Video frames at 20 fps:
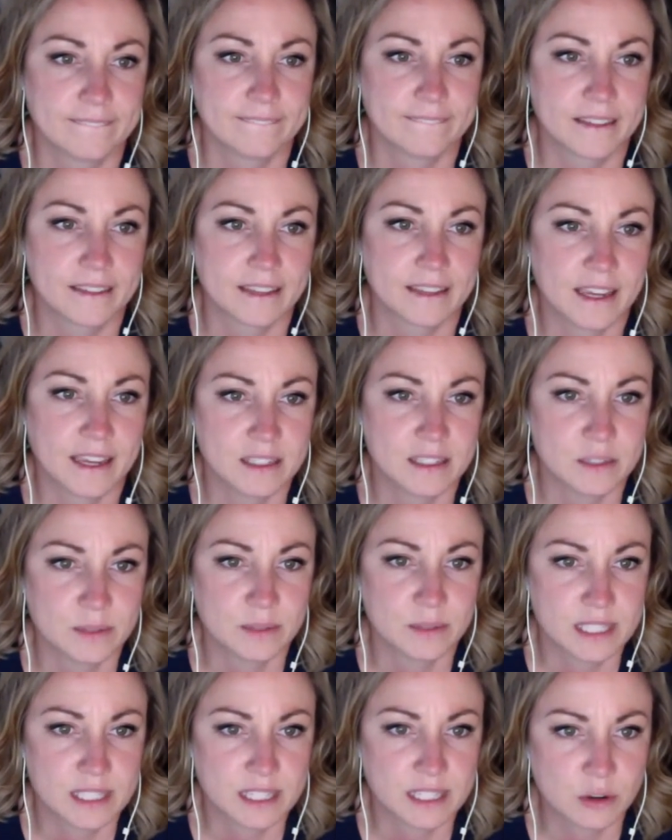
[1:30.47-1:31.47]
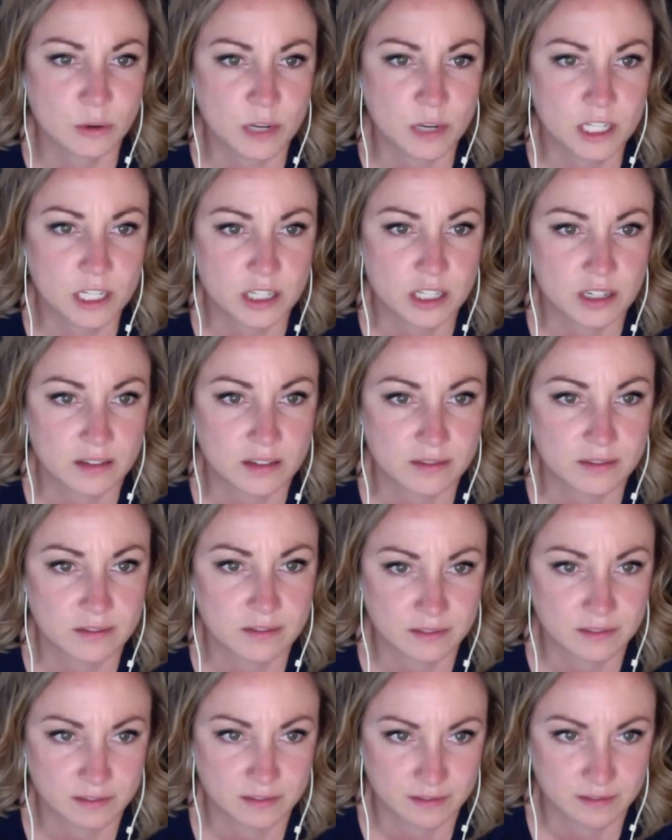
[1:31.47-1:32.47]
Okay, so what's the equation
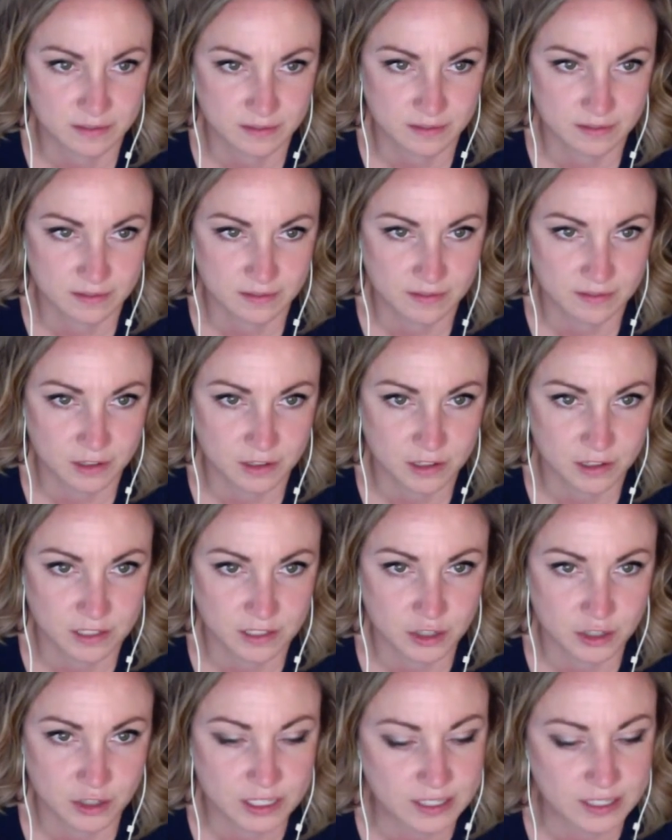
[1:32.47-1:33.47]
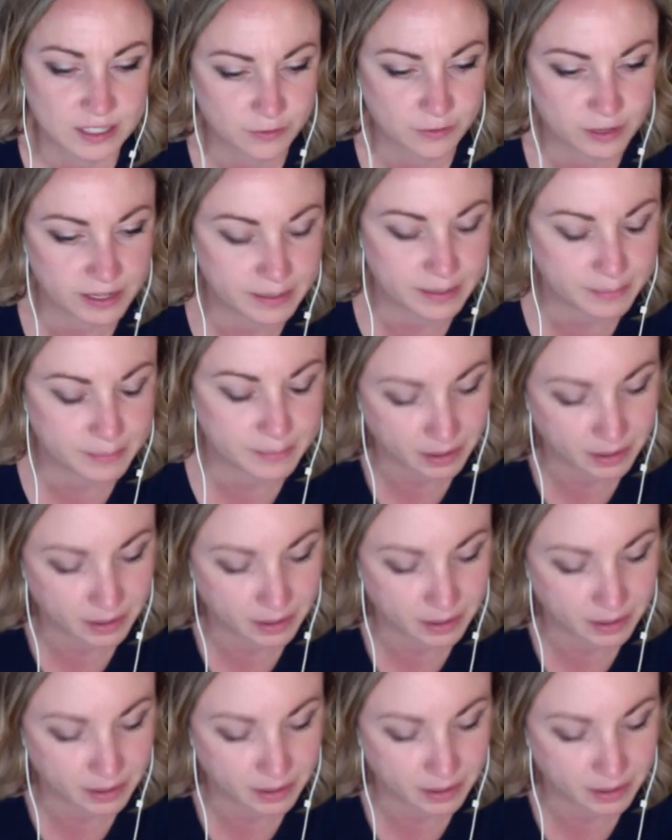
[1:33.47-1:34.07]
for degrees of freedom?